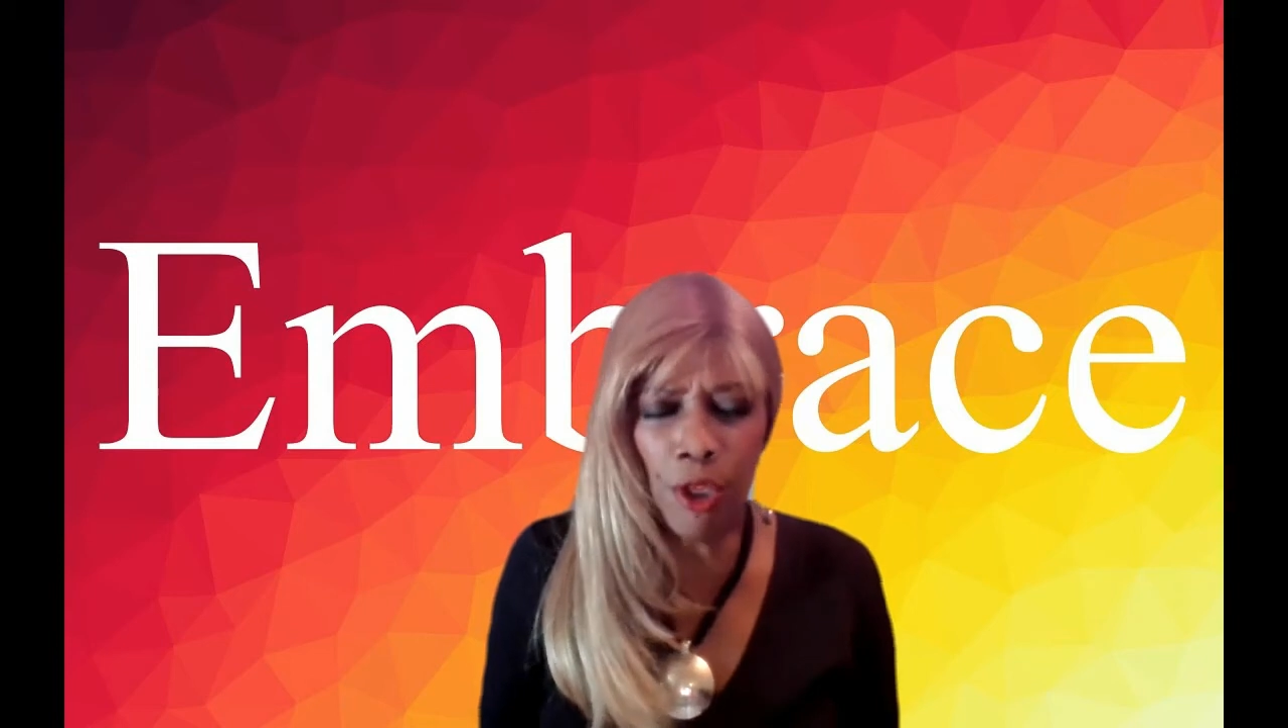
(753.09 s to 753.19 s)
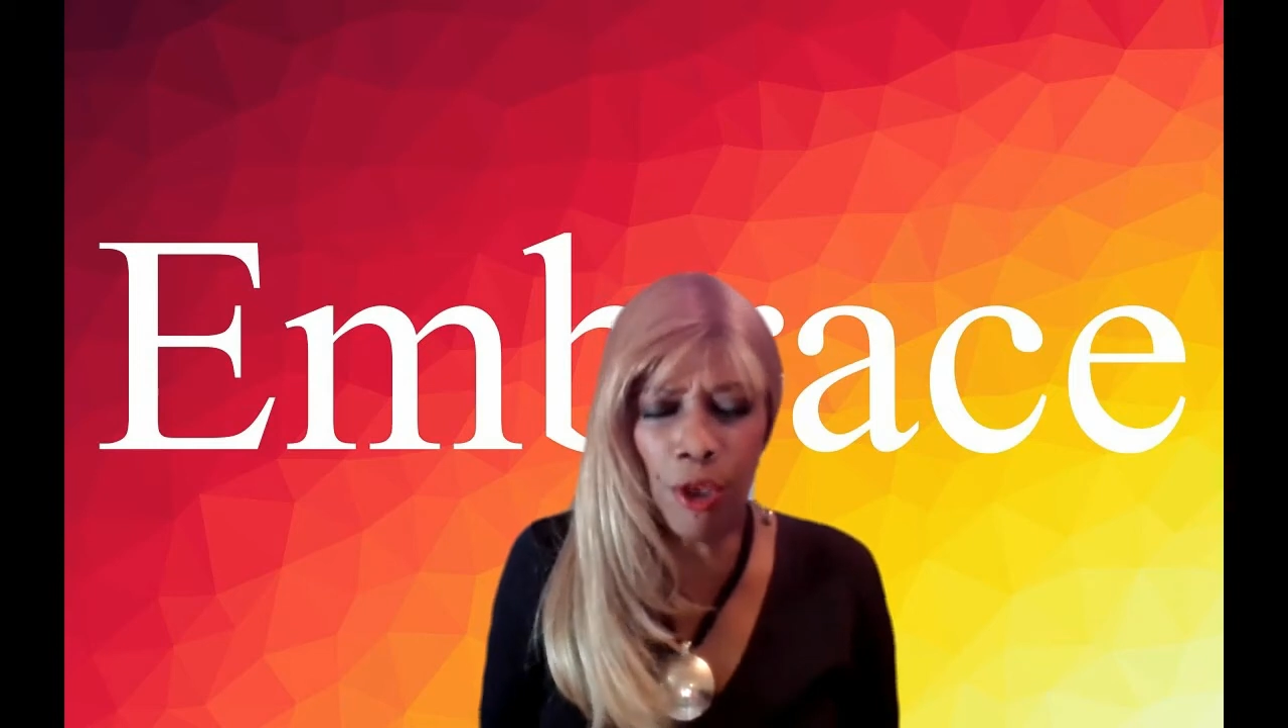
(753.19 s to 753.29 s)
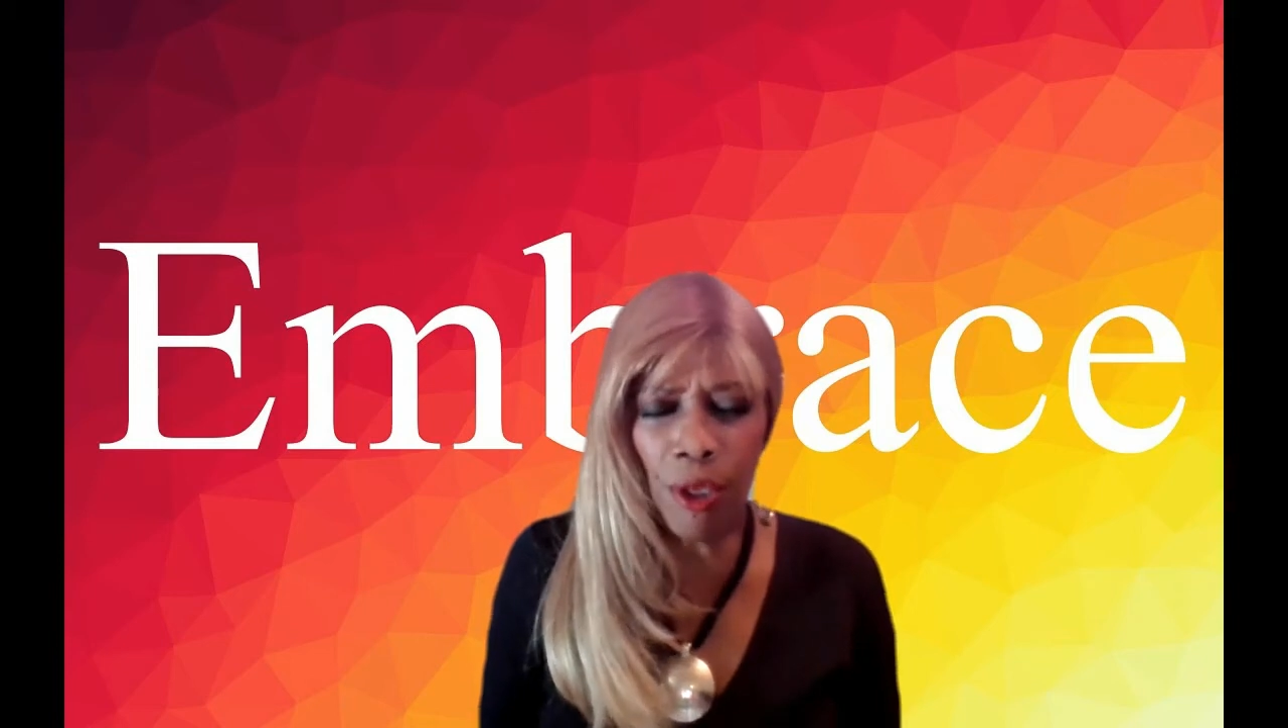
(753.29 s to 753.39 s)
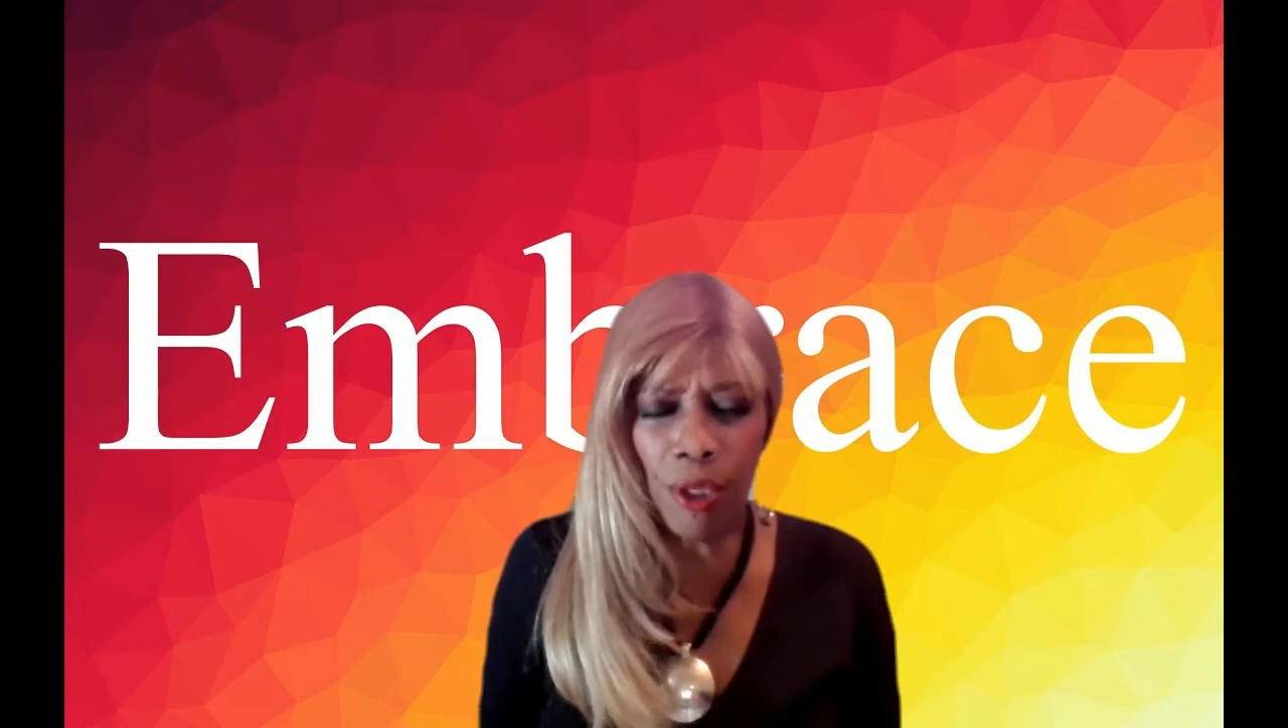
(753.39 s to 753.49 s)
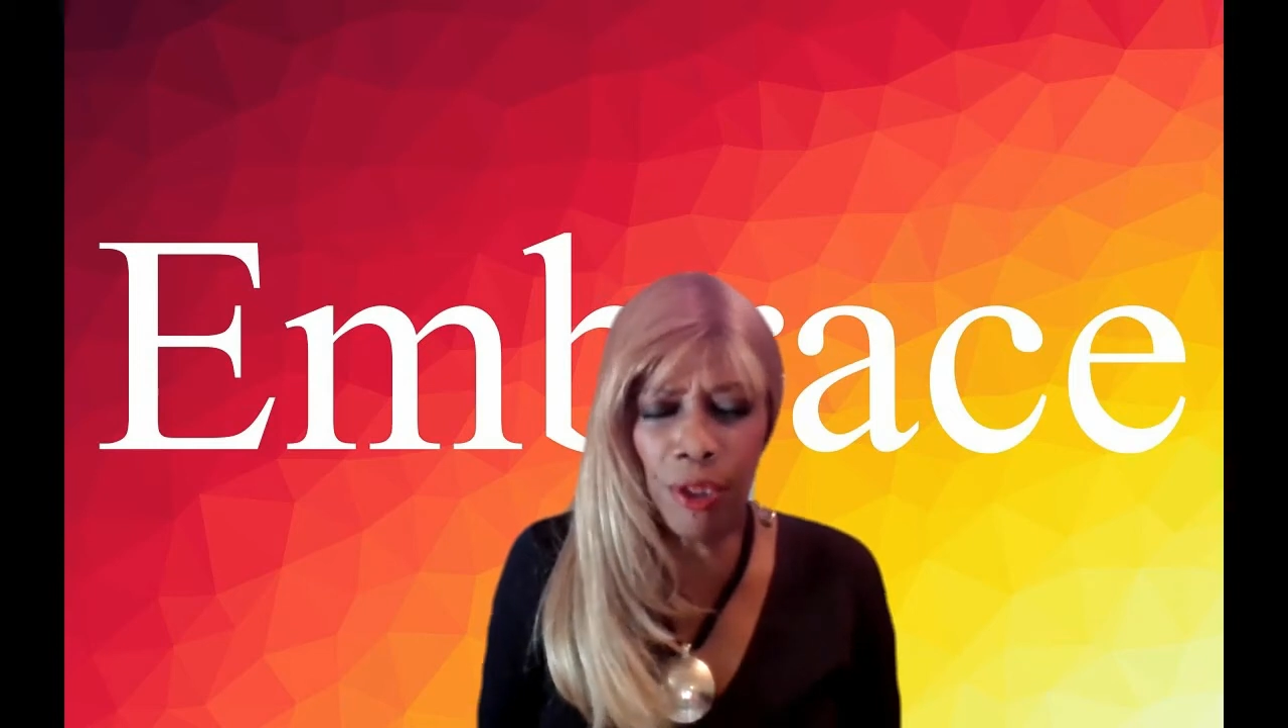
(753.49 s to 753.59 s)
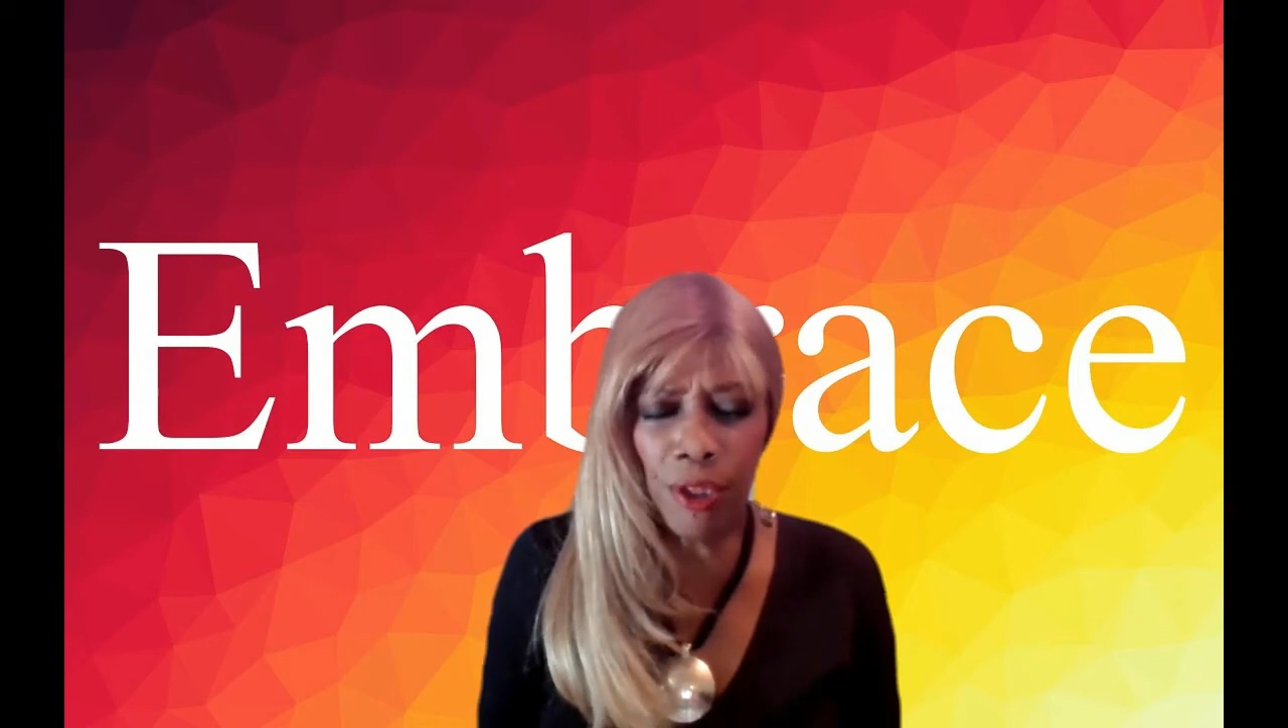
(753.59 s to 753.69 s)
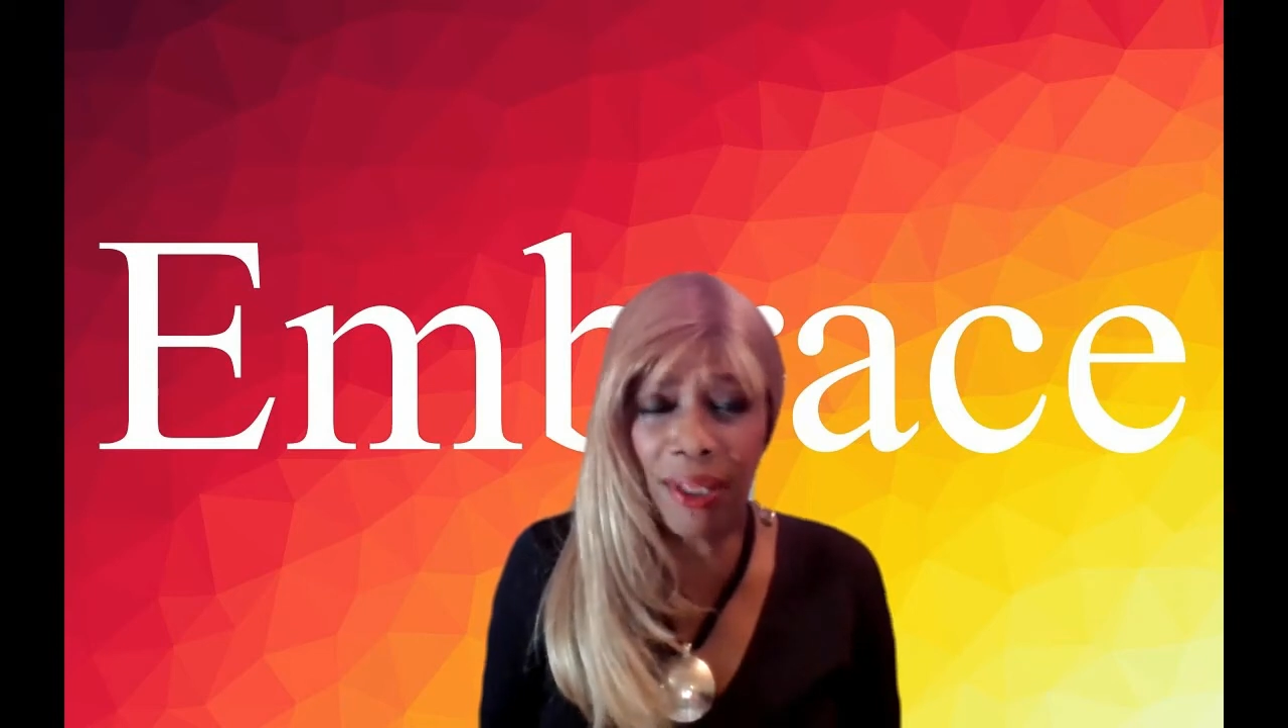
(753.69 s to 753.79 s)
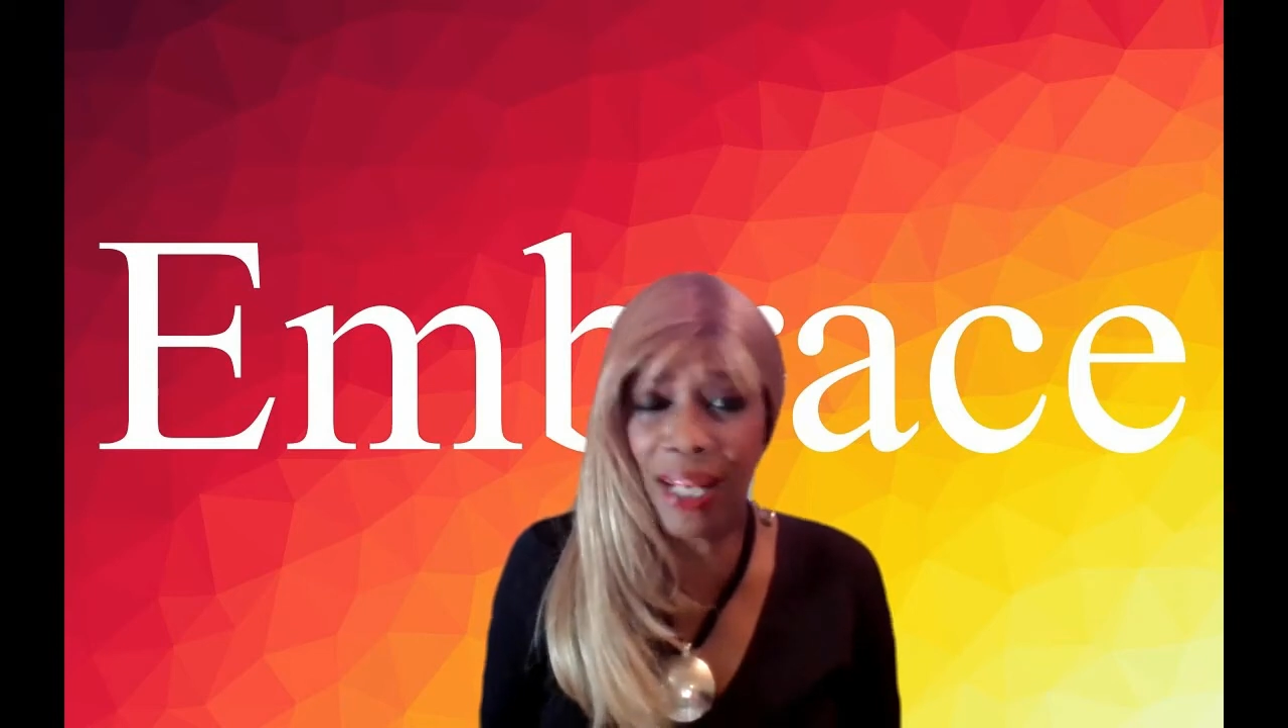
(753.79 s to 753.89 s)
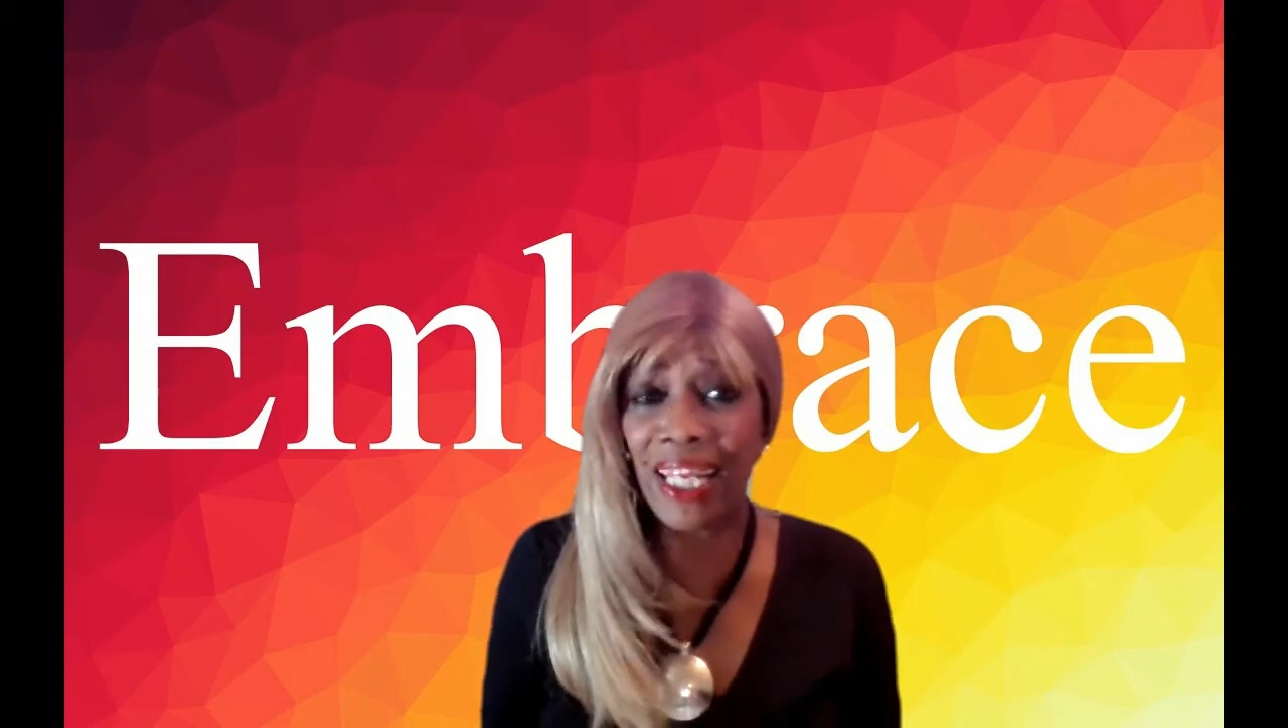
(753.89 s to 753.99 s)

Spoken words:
and you're